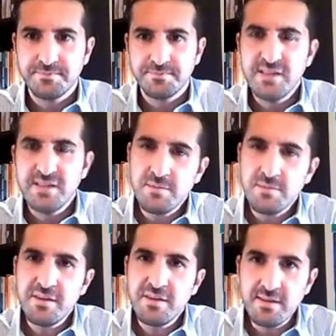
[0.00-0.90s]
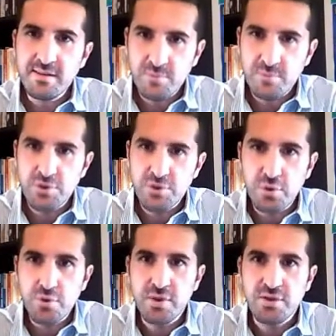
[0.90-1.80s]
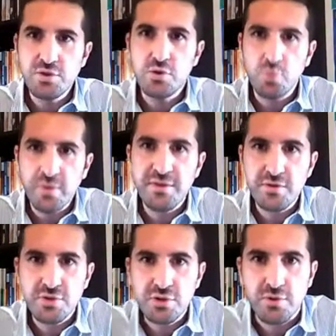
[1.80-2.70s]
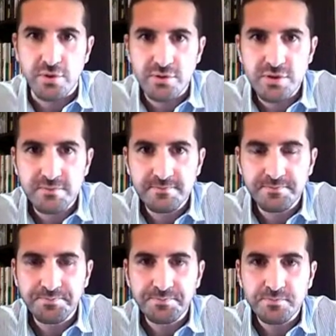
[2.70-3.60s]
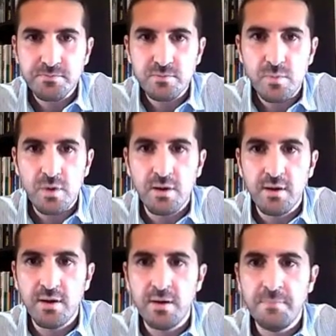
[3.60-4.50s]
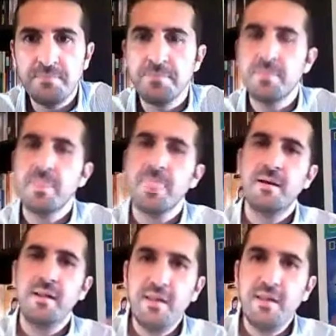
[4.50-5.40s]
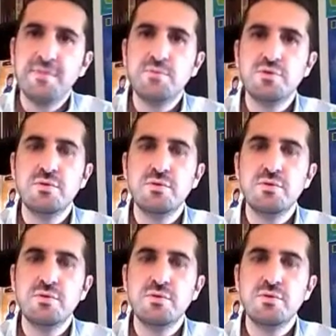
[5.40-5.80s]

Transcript: it's something that I'm sure you can do with your students. Let them